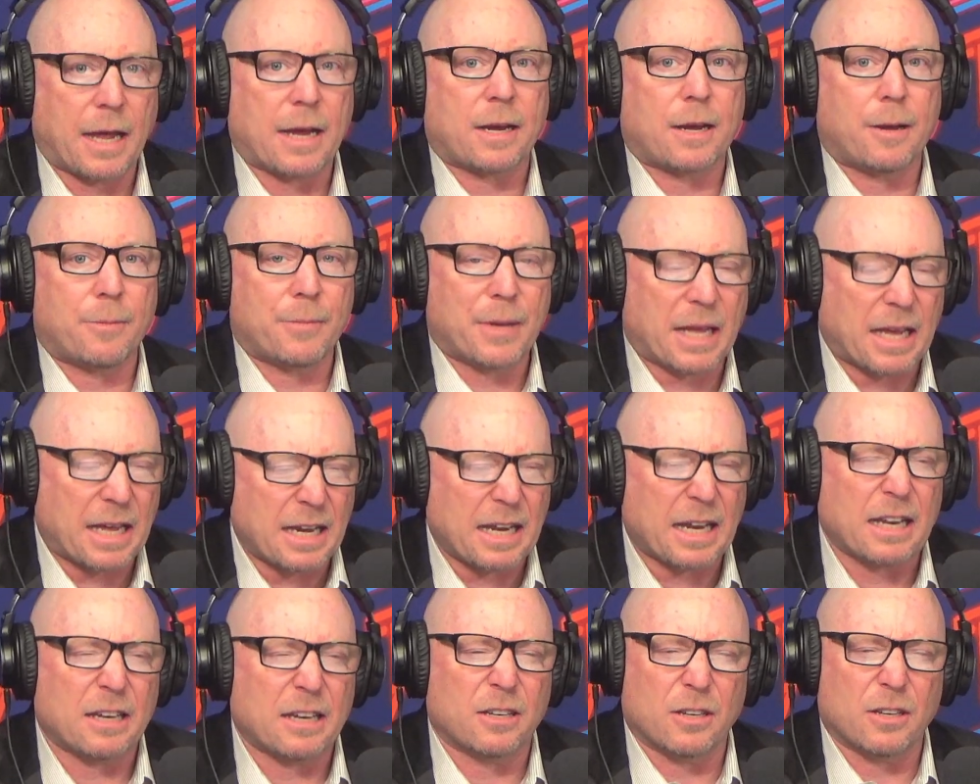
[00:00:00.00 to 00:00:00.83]
coming in
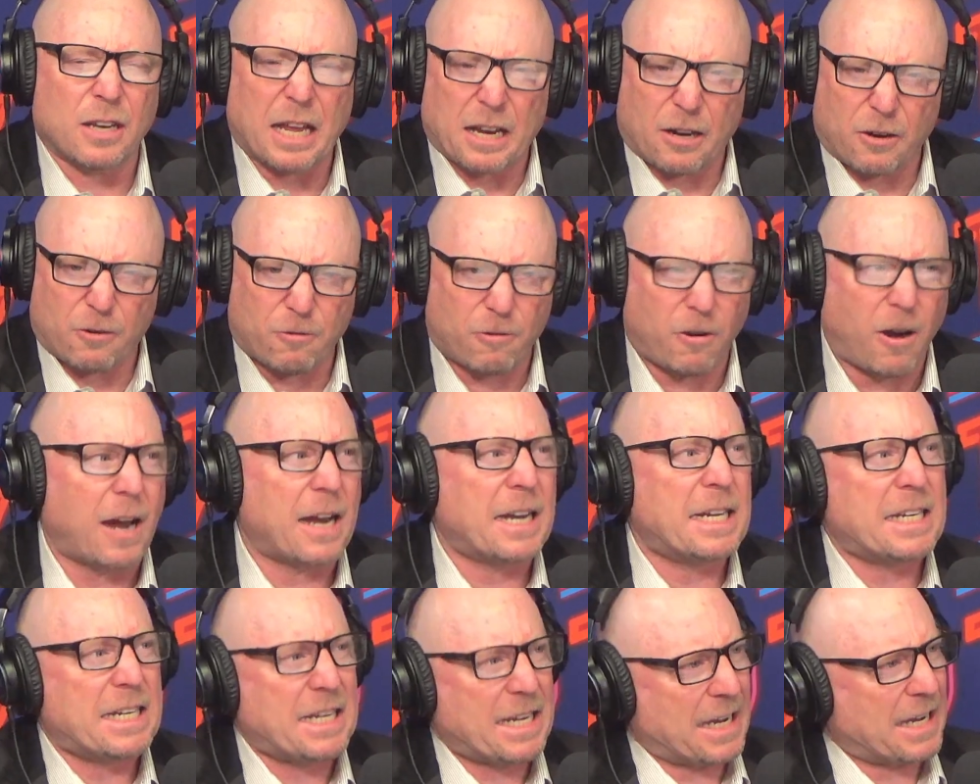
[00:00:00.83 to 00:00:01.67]
and
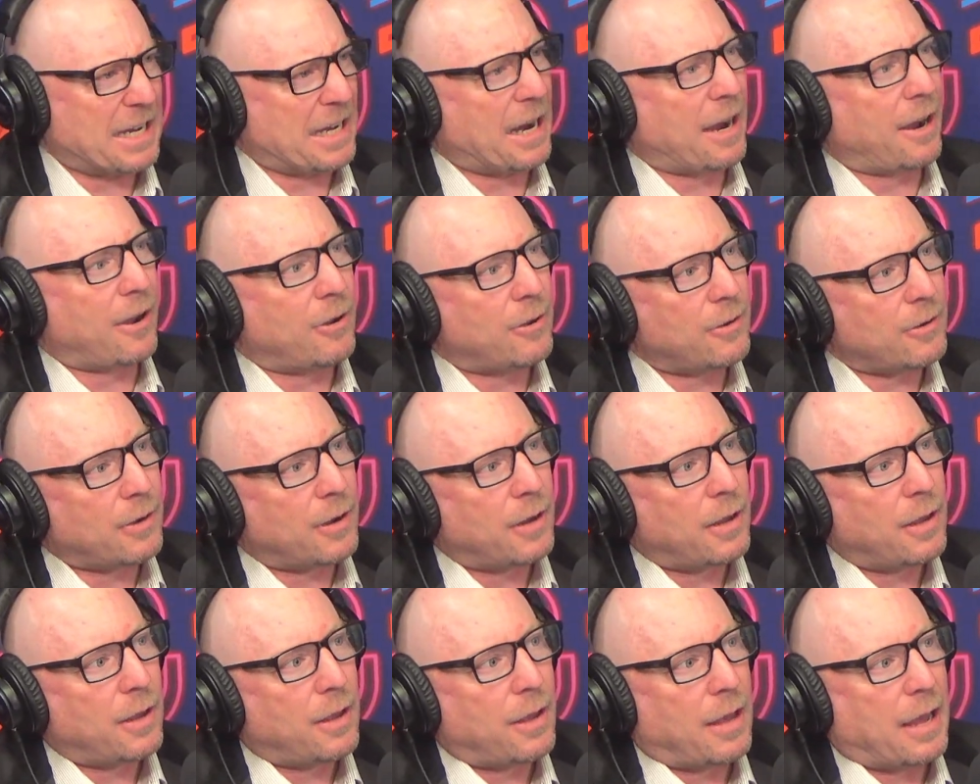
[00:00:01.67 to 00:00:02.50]
grinding it out
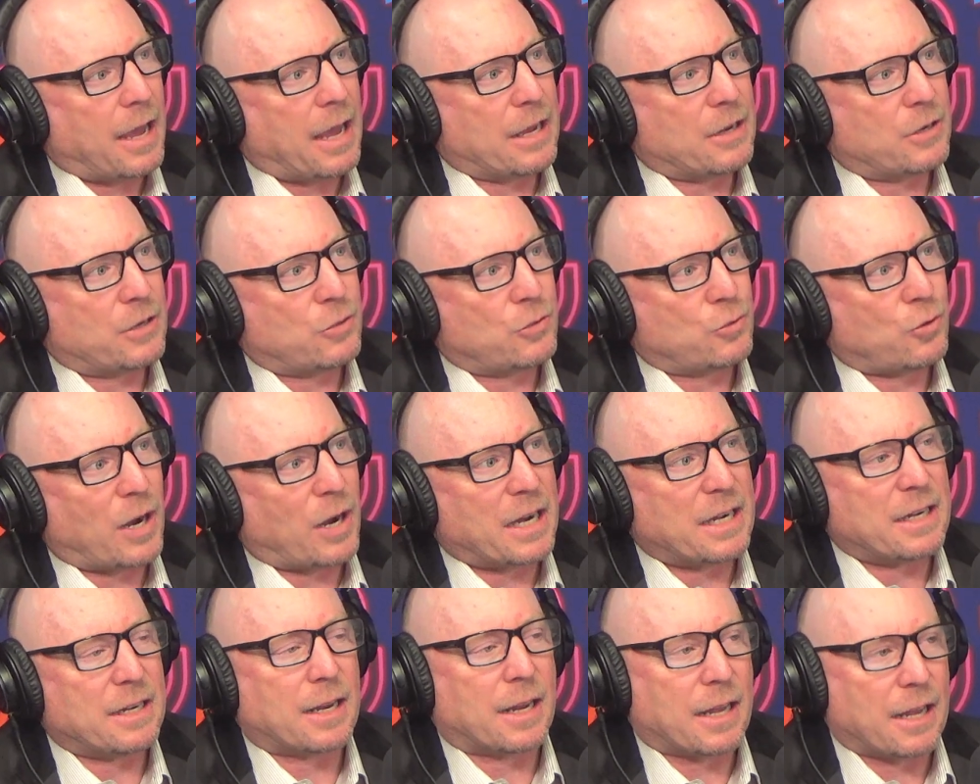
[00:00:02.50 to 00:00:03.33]
and
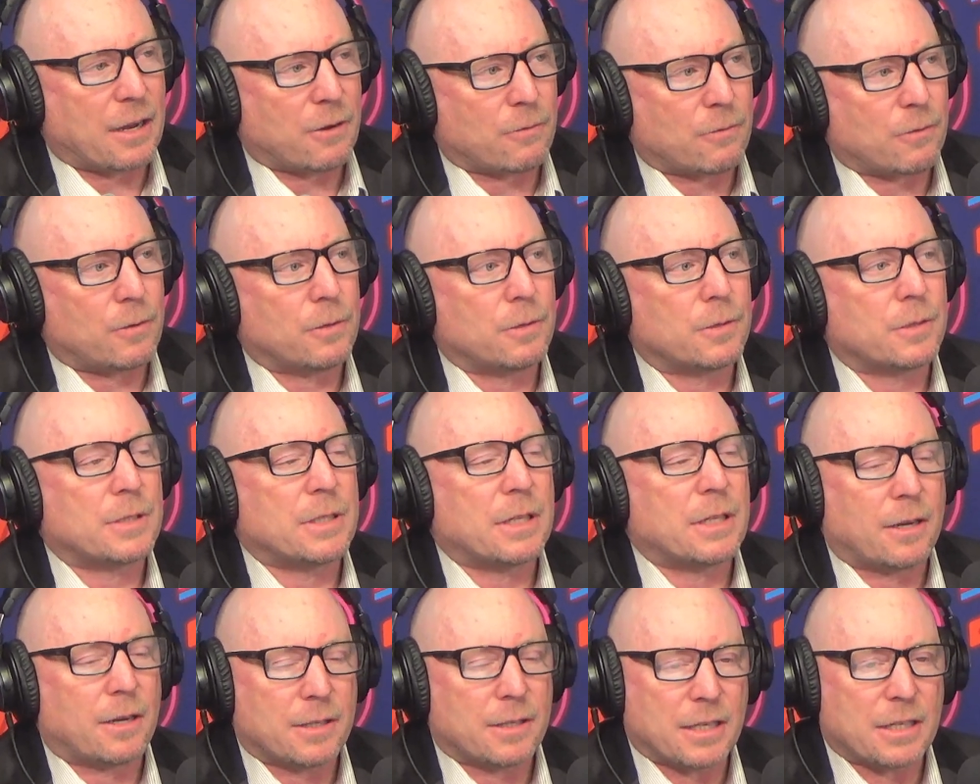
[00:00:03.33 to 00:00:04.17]
trying to get roles and
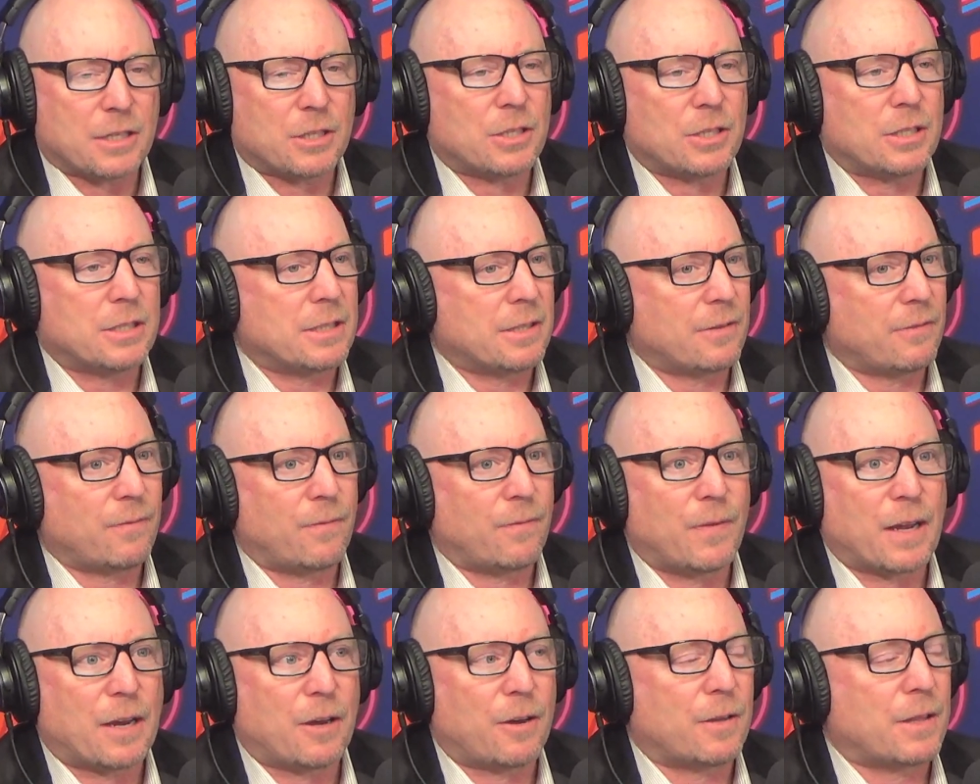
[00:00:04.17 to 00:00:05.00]
auditions and
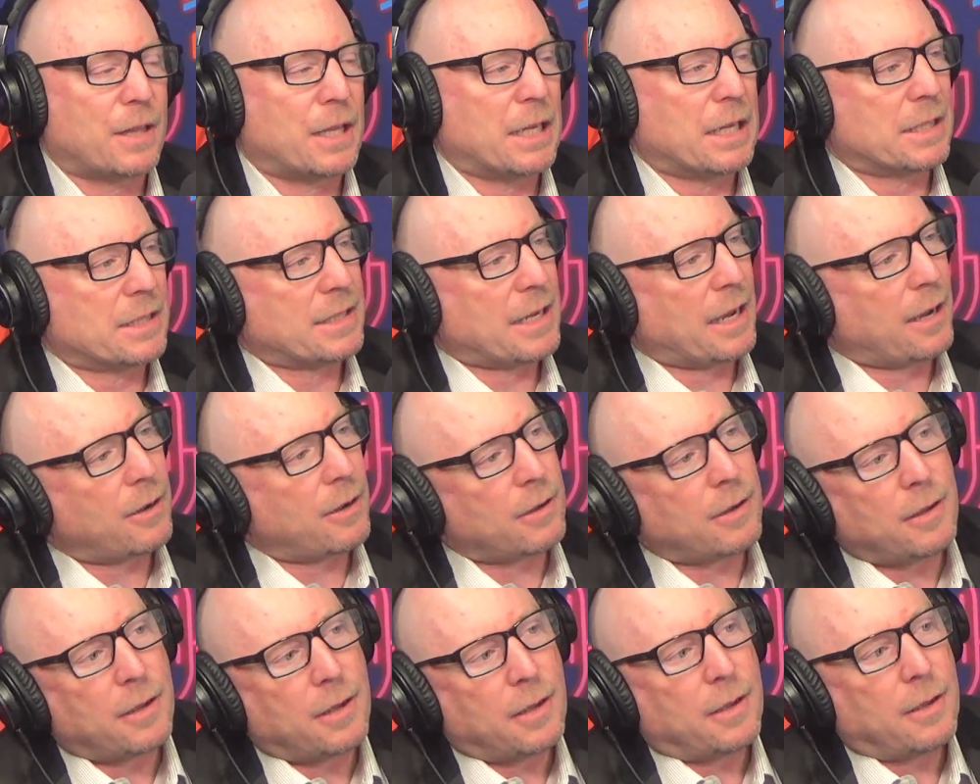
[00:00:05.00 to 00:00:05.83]
figure things out,
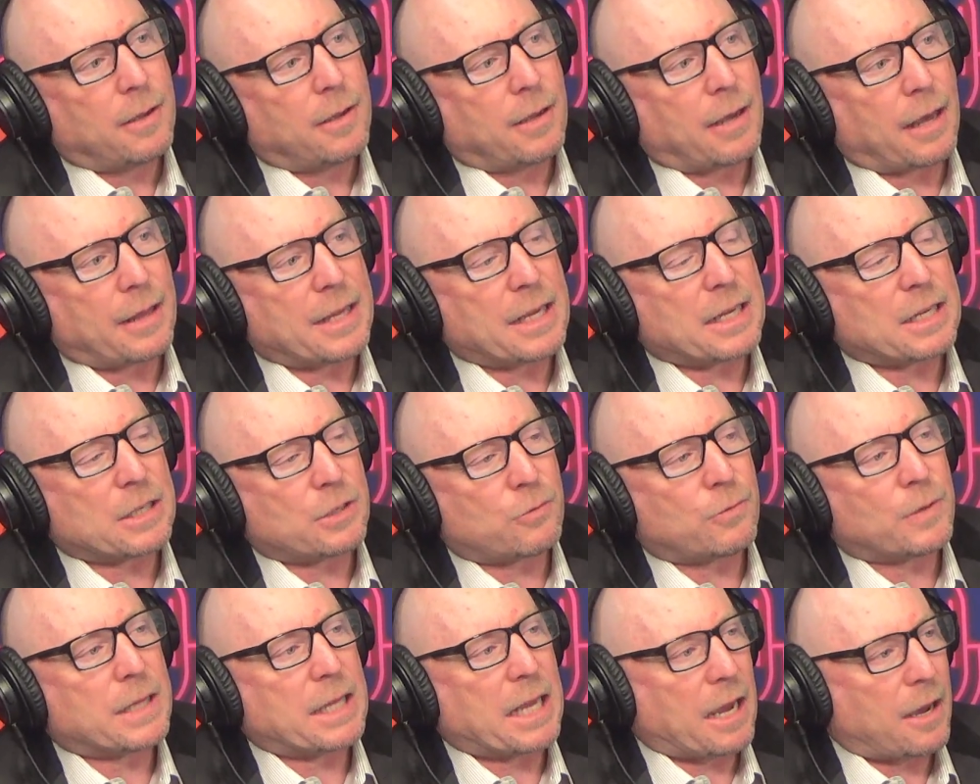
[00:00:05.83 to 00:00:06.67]
I think it's
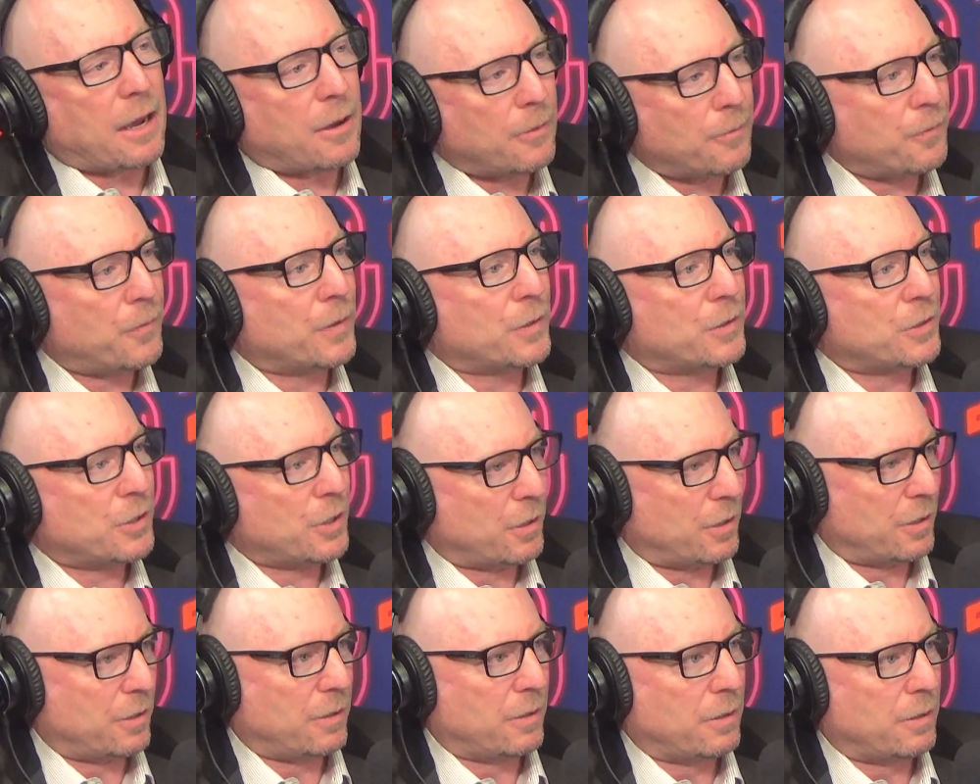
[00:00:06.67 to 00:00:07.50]
really helpful to
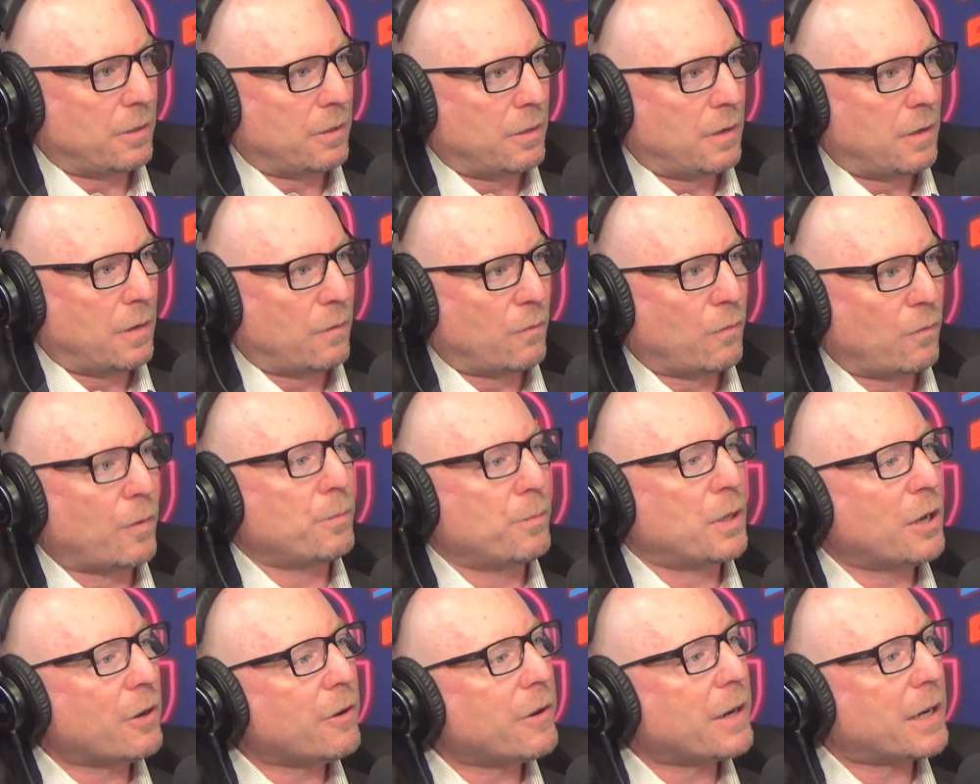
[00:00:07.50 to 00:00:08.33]
learn from
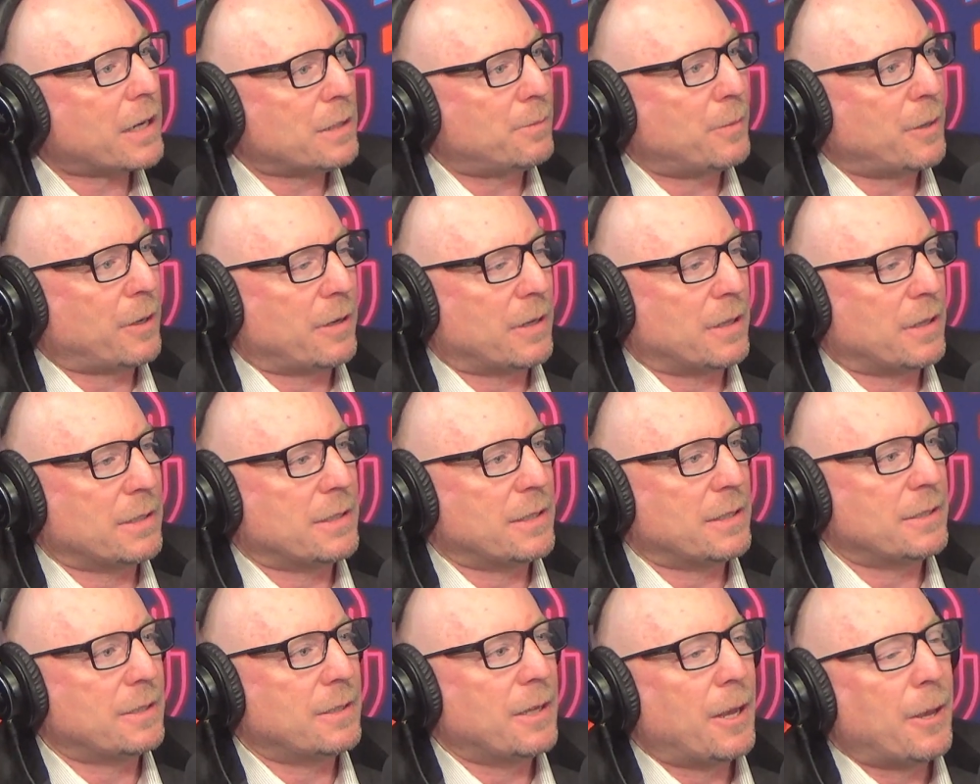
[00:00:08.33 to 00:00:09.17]
your
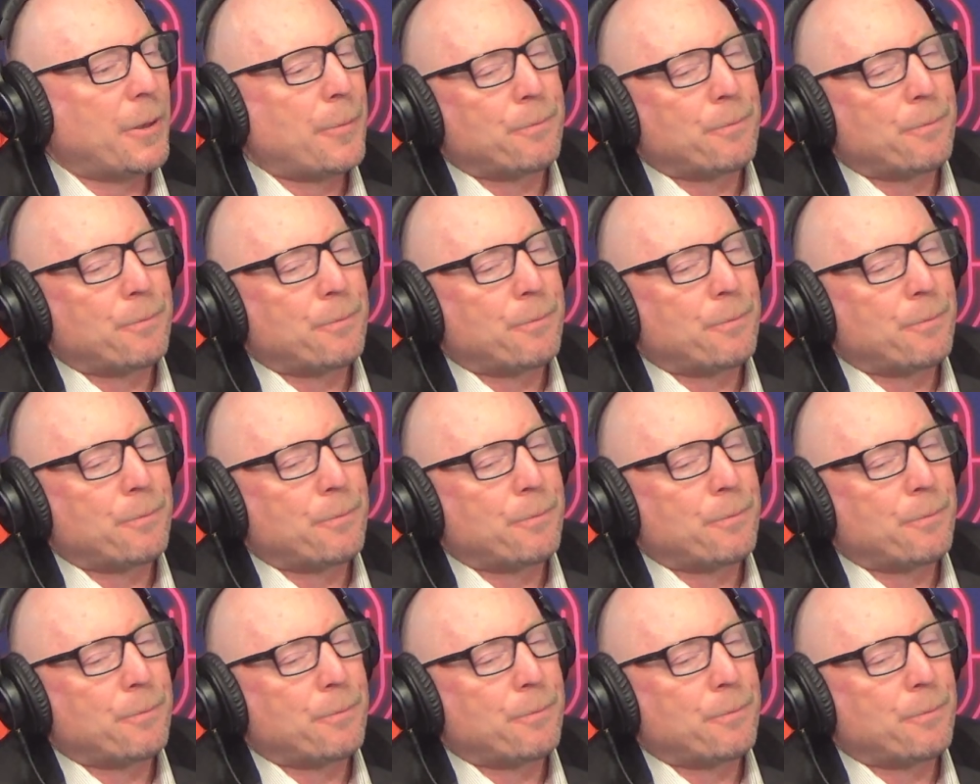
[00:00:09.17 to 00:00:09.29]
experiences.